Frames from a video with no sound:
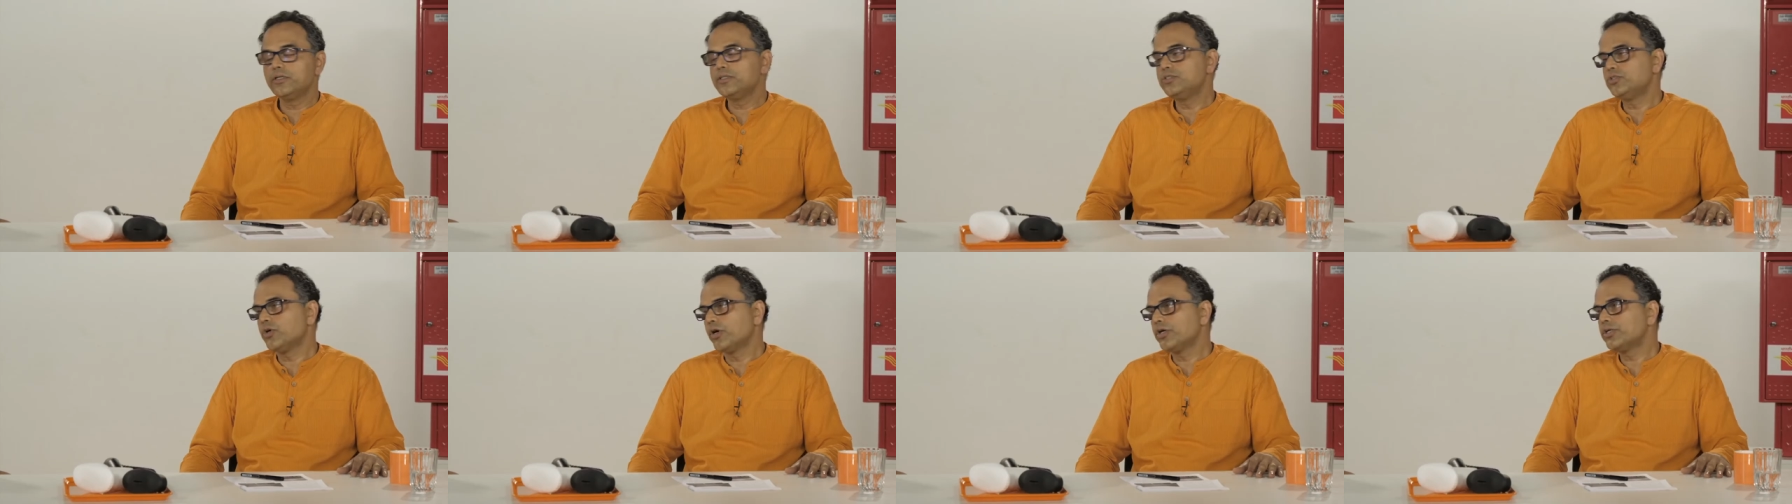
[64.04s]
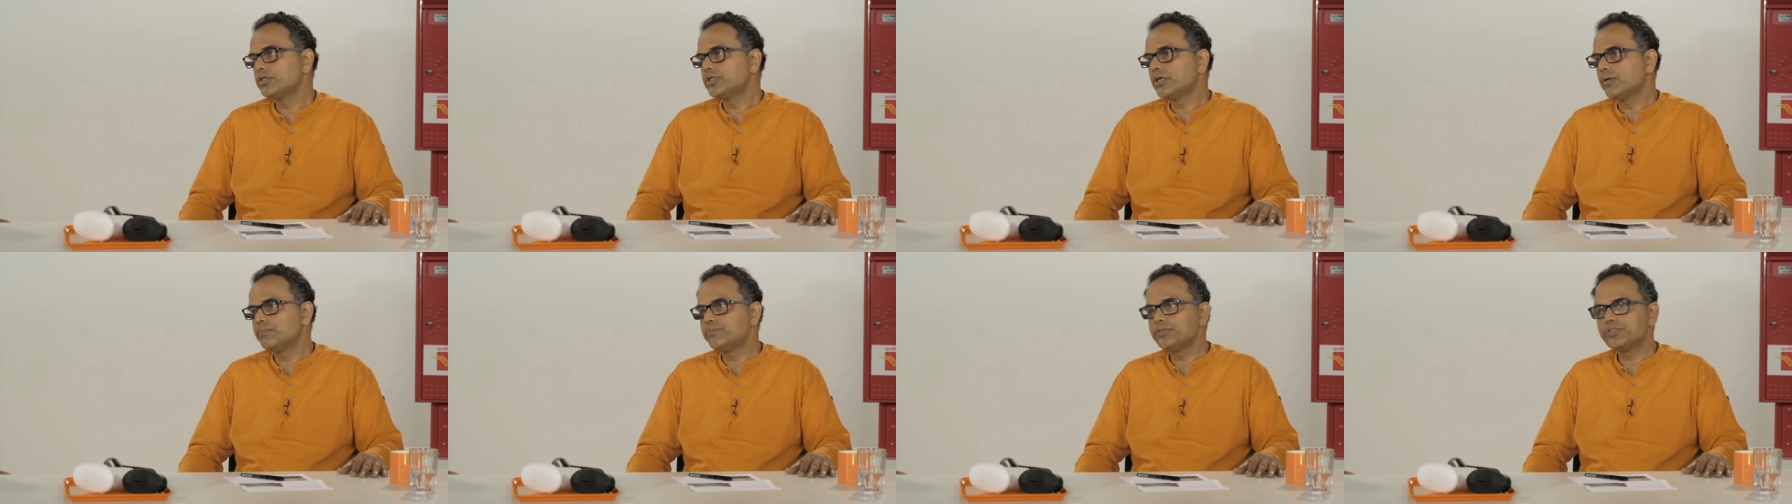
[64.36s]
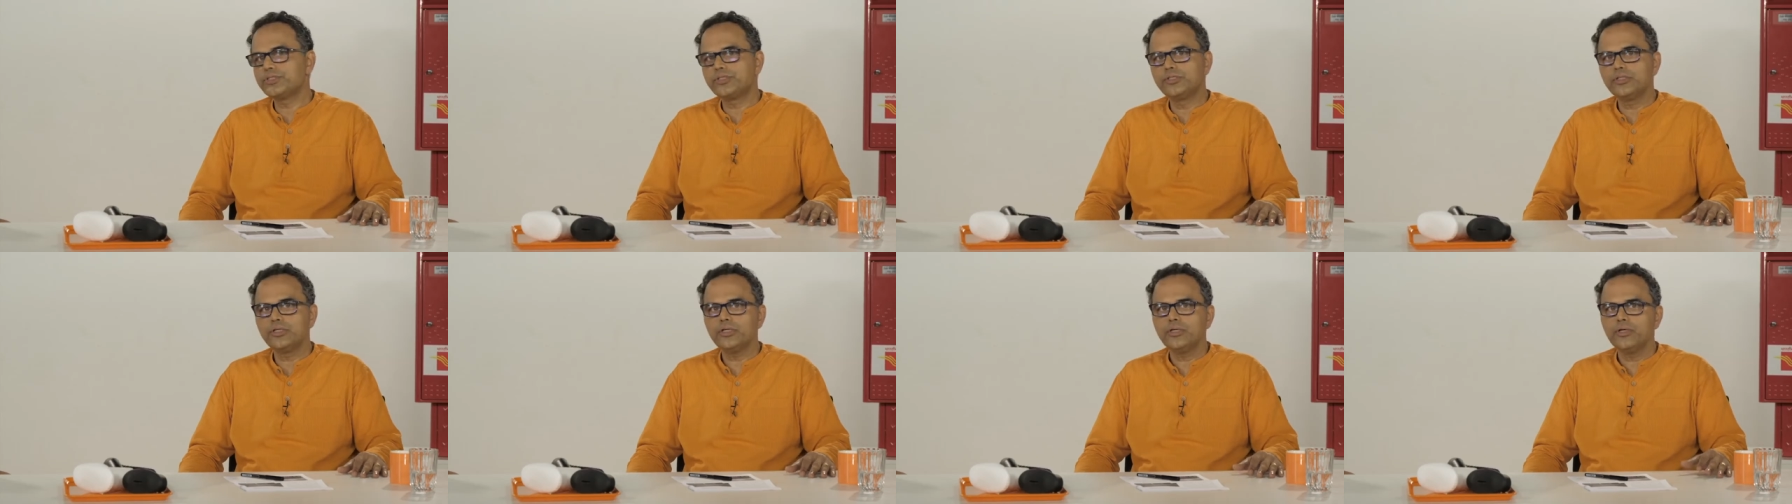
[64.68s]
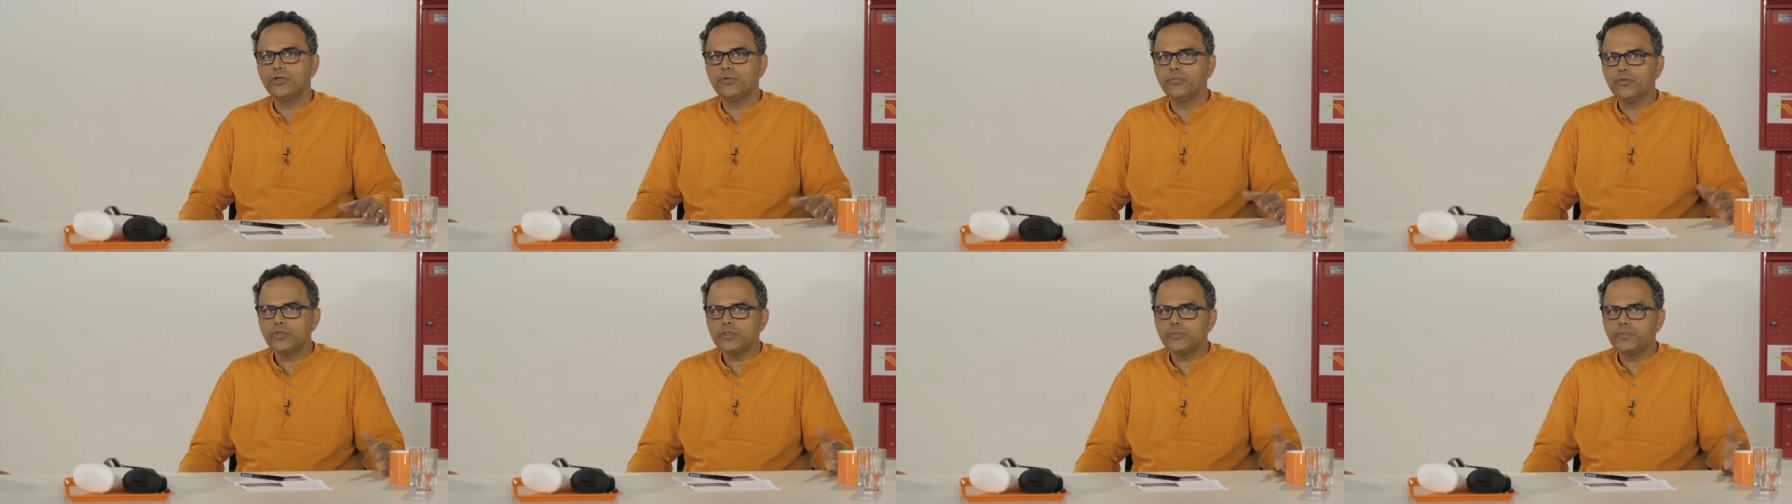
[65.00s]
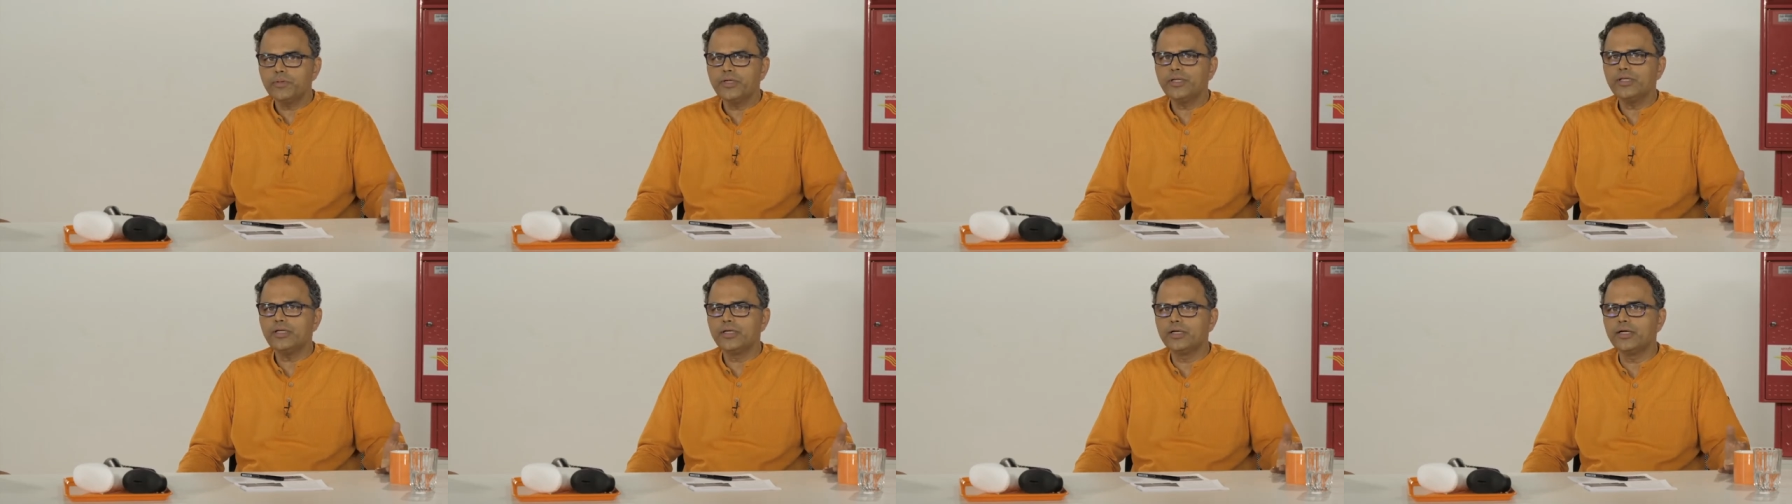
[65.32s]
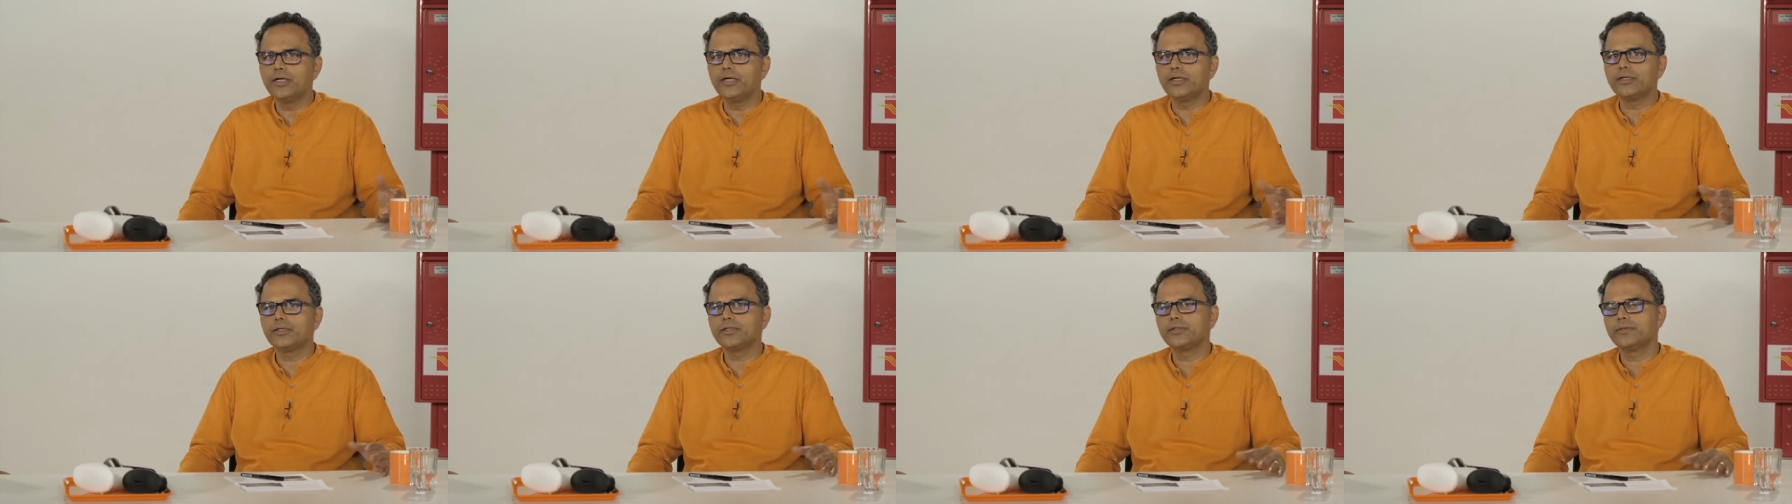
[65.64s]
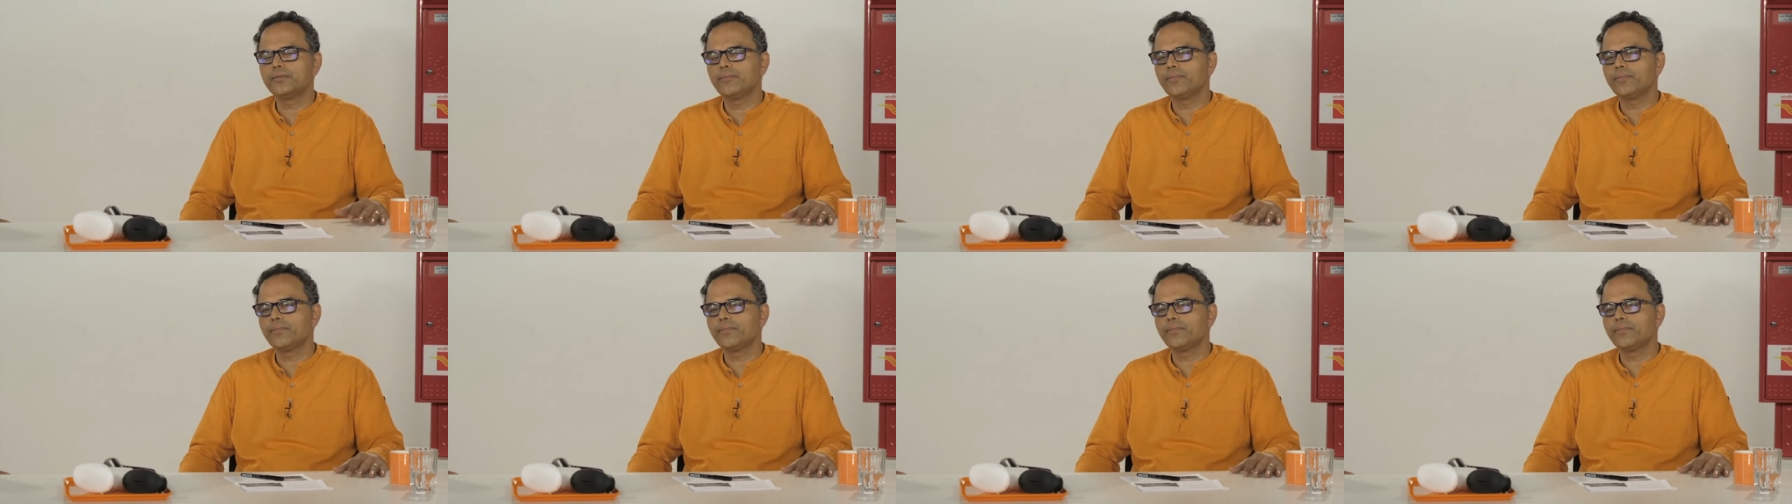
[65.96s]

Joint Commissioner was pretty hurt.